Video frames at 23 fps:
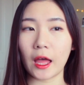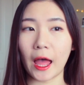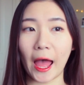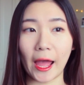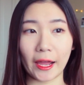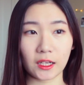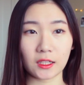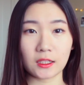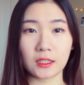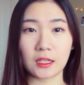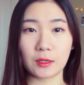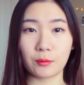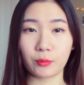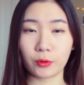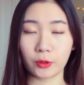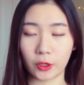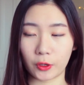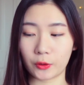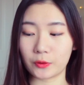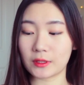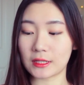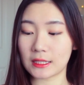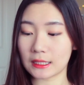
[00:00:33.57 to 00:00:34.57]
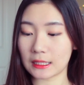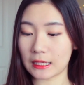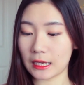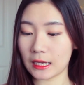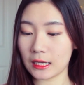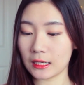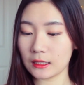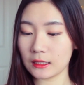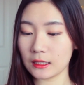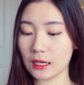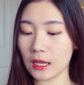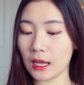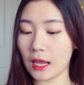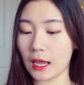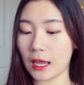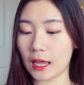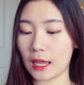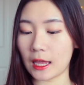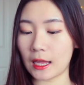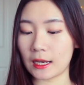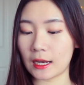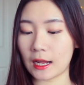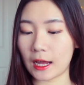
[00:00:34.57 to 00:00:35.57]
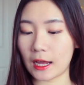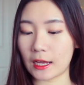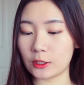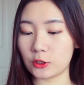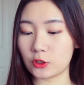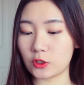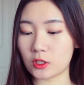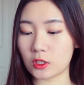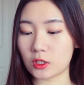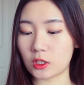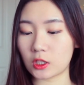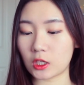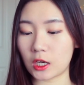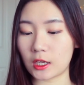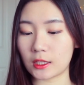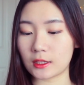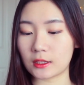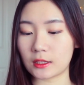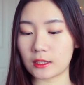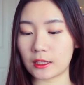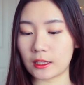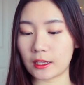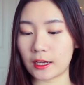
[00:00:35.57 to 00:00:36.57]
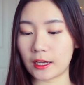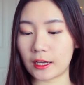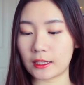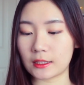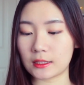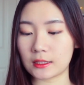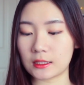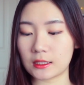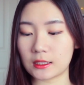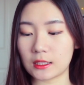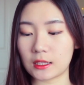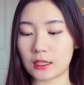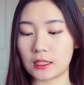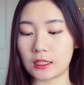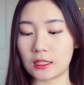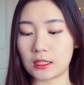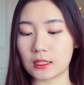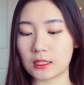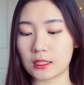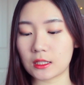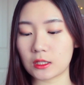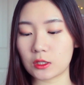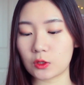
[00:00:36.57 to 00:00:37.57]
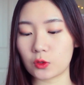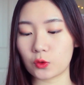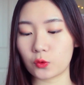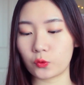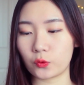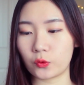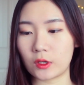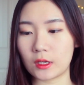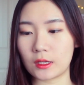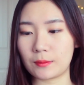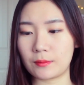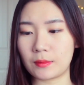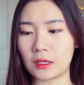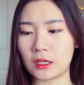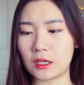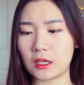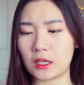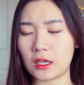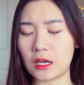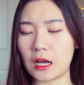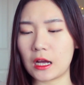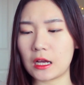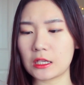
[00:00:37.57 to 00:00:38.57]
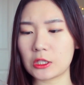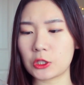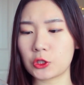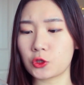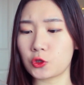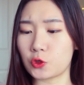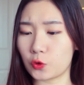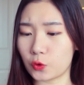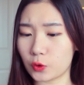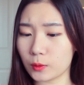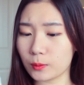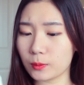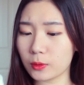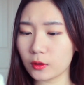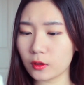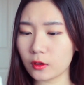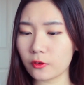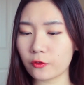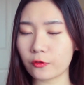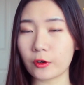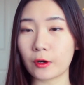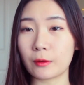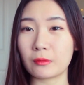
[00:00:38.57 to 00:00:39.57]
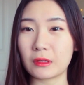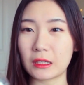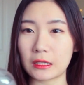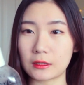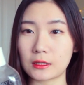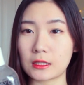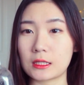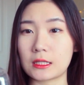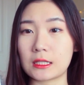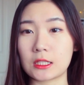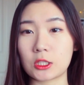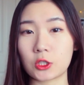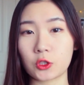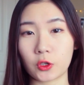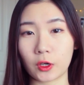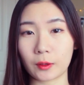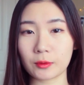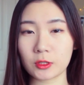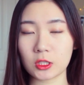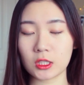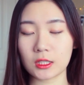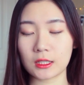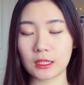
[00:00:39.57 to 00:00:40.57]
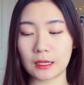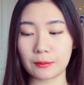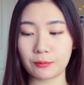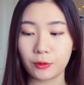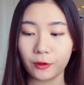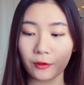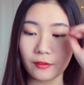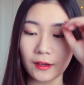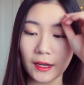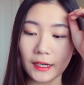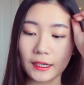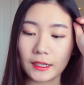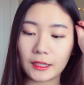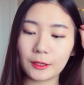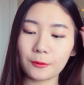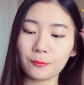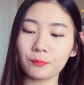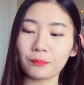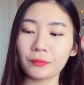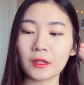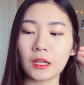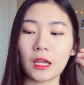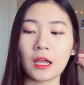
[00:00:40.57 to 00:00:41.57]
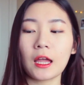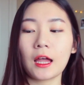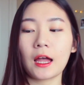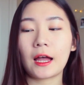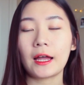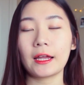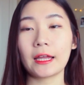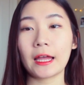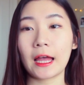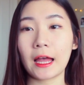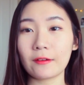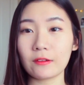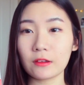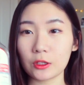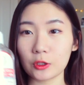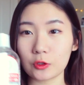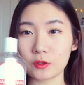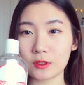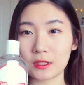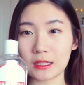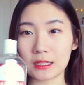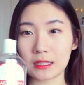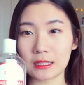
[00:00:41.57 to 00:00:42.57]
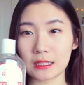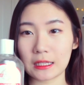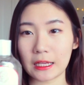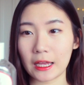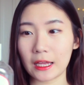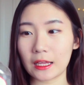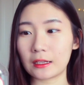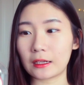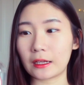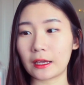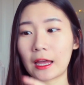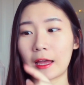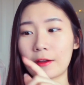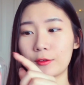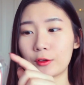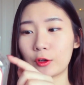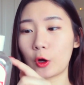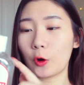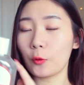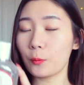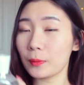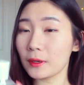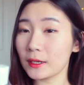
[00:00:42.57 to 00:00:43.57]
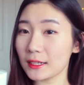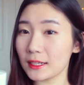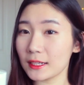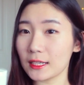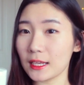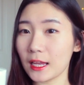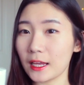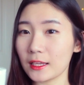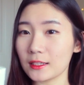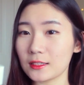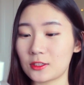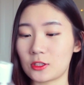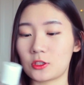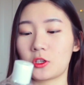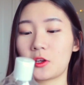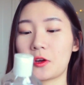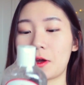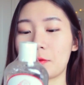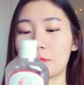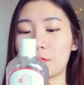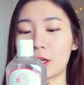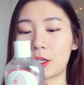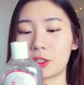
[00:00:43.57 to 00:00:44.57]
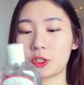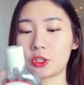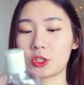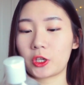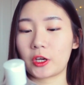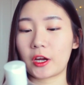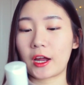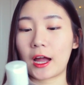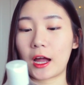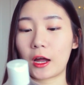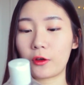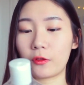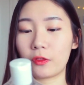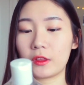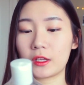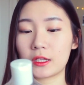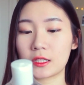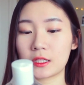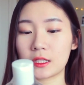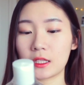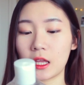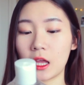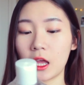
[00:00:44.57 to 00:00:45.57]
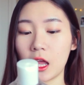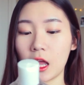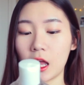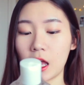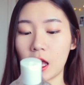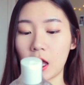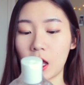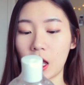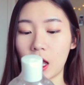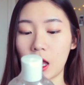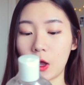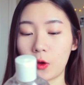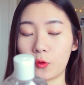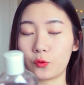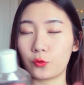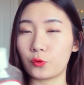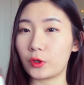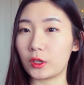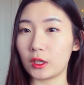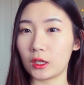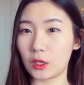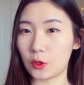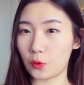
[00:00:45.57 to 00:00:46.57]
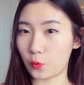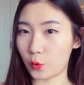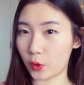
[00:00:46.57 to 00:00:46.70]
acne prone skin, and I just thought that this would be suitable from like the description it provided. I haven't used this yet and I haven't opened it yet, so I'm not sure how this really